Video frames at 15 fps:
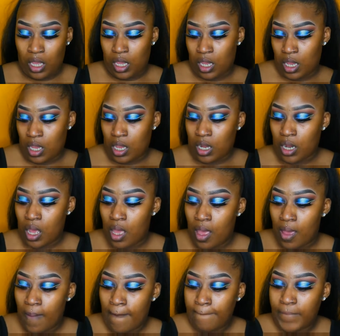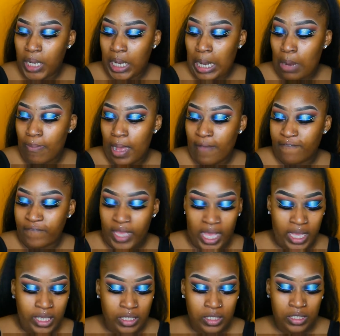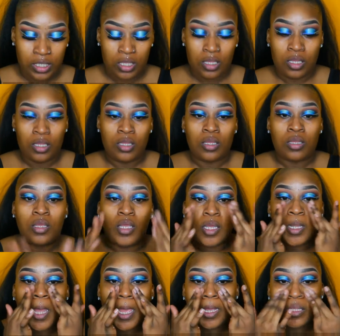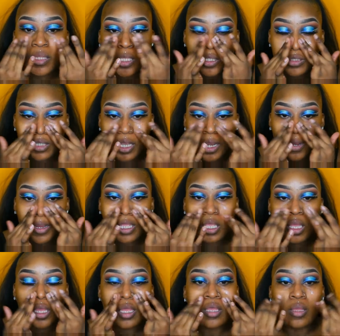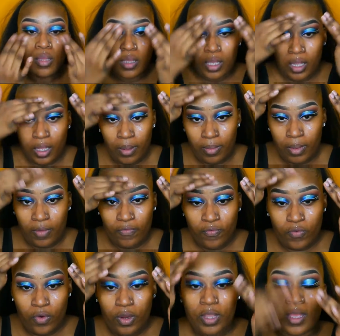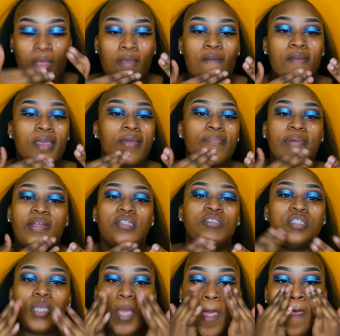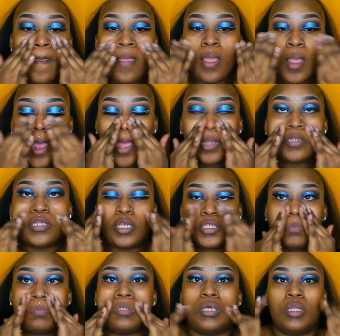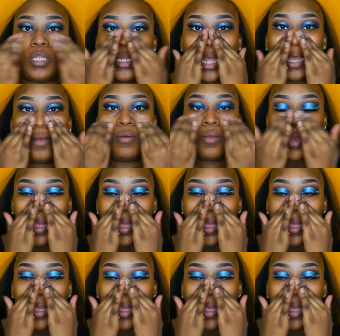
and put it on my face in like this area and my forehead and my chin and just blend it out.